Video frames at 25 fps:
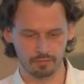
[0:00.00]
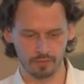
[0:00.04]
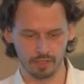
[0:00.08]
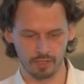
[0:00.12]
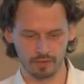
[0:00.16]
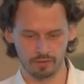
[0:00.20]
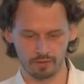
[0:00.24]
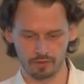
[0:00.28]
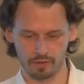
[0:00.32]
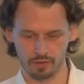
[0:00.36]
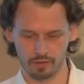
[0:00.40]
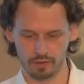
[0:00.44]

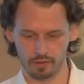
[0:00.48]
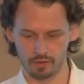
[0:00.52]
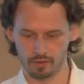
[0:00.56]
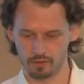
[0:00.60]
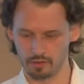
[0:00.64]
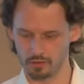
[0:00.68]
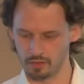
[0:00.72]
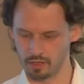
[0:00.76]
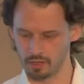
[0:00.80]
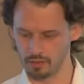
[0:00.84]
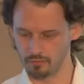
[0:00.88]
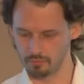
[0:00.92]
but
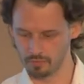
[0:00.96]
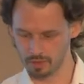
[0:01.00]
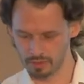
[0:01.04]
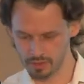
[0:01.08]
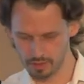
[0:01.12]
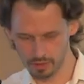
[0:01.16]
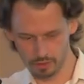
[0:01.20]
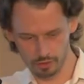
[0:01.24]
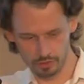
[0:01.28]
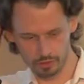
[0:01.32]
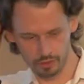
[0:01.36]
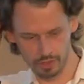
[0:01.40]
I
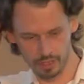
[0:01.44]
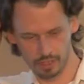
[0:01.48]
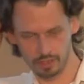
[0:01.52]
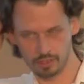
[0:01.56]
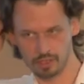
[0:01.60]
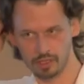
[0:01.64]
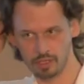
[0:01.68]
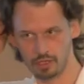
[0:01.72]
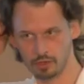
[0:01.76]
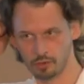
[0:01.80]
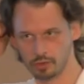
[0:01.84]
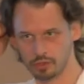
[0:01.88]
didn't connect
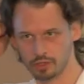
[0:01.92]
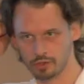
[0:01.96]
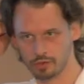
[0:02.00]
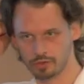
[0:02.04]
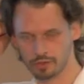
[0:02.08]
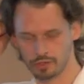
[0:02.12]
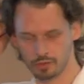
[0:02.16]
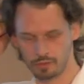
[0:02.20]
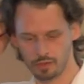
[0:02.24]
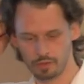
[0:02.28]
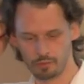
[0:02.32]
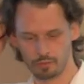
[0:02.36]
the audio,
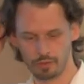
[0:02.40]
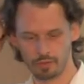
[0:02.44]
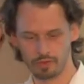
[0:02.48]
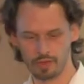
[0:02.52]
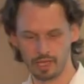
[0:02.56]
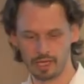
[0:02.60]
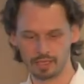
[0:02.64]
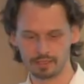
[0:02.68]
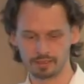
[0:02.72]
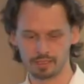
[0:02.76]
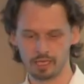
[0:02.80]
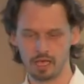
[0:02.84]
sorry about
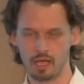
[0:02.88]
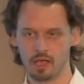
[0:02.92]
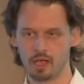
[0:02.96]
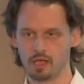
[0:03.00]
that.